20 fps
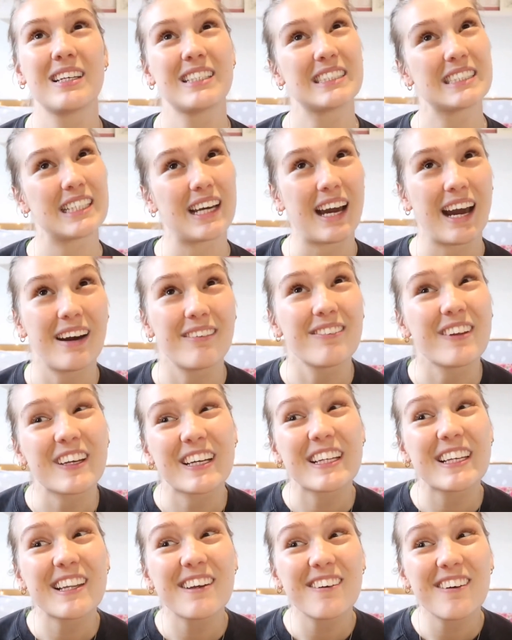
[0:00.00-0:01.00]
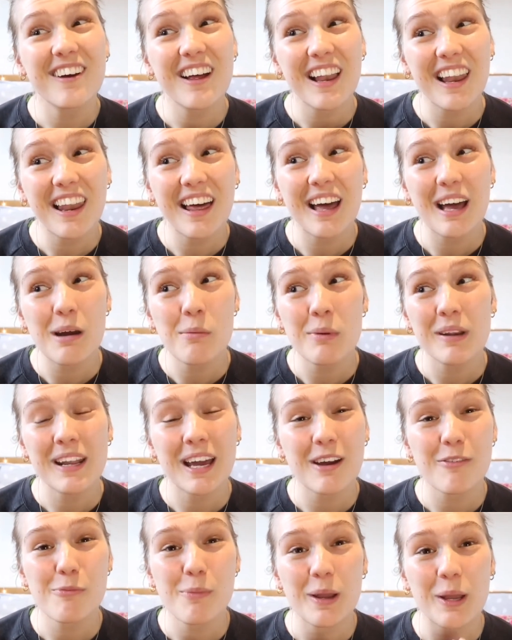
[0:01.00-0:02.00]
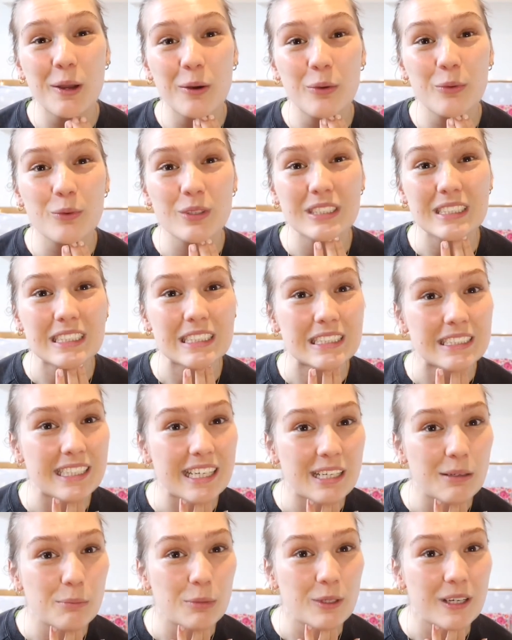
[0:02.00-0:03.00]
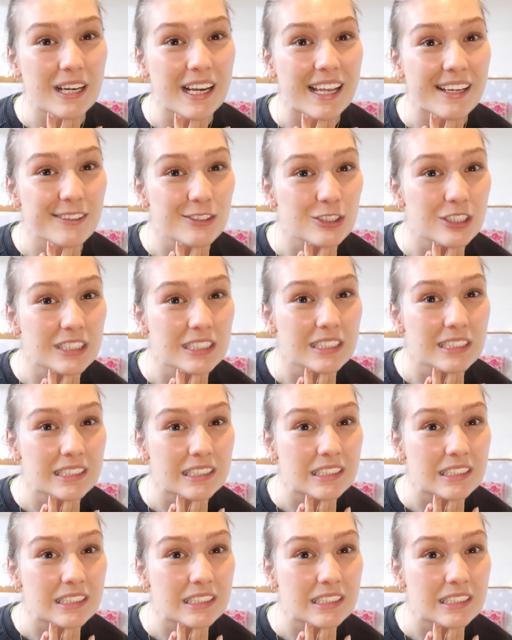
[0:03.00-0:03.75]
have like a little collab and have my own sustainable collection.